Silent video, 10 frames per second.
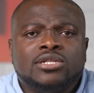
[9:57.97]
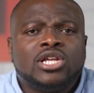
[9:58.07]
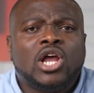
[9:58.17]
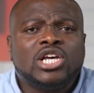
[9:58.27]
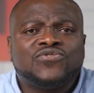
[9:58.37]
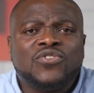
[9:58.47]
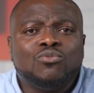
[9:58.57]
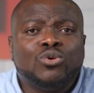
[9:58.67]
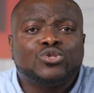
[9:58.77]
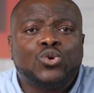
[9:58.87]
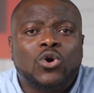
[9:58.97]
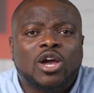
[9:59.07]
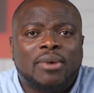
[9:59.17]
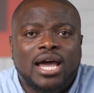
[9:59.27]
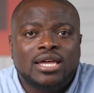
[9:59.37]
The last thing we'll talk
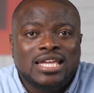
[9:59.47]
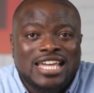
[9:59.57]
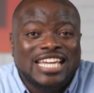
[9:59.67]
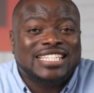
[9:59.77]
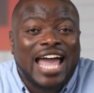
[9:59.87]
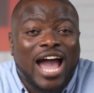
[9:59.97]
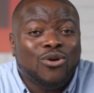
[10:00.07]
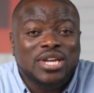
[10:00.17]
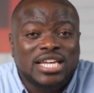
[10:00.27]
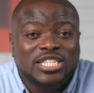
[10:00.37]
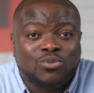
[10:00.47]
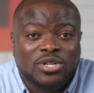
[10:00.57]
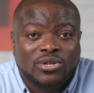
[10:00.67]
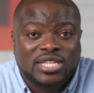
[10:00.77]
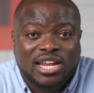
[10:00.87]
about is how easy
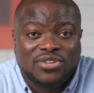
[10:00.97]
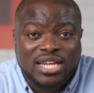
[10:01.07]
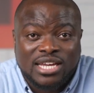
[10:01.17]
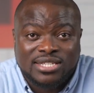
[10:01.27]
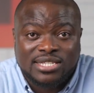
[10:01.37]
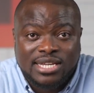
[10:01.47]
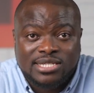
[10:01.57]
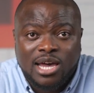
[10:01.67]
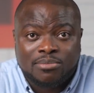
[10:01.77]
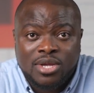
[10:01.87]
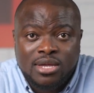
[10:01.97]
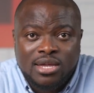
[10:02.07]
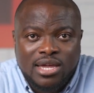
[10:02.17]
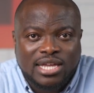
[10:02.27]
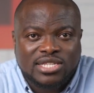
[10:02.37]
Windows 11 is to set up. It's